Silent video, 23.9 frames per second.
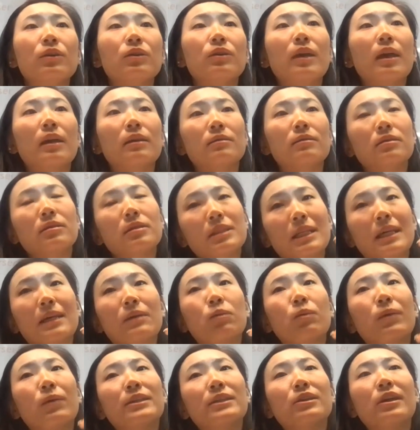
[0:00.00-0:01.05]
you can see
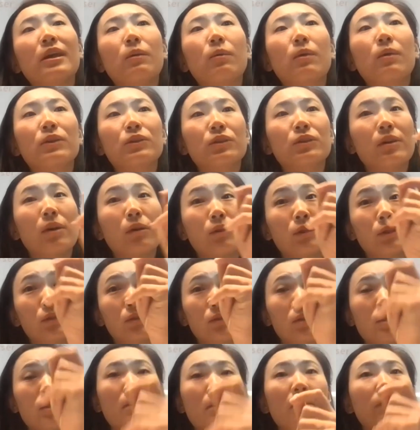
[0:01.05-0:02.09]
whether I want to go
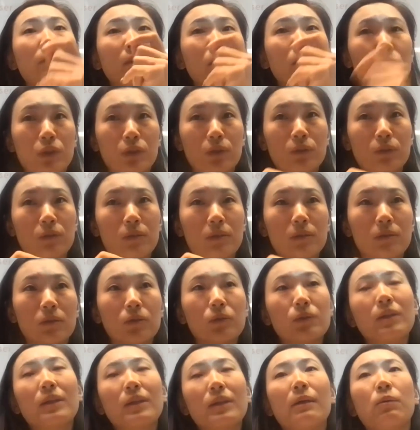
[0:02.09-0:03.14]
to some of the children,
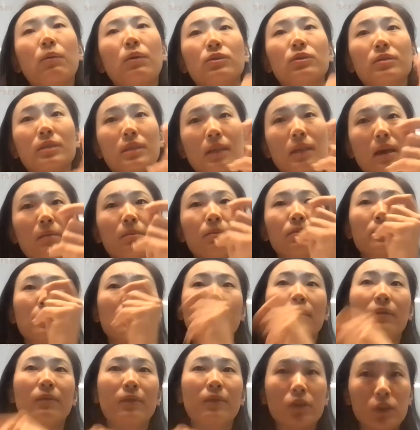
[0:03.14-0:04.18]
or I want to skip
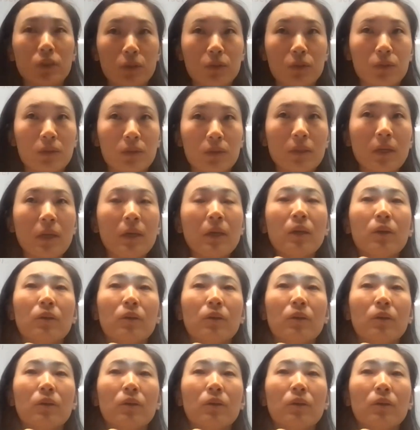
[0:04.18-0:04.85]
some of the children,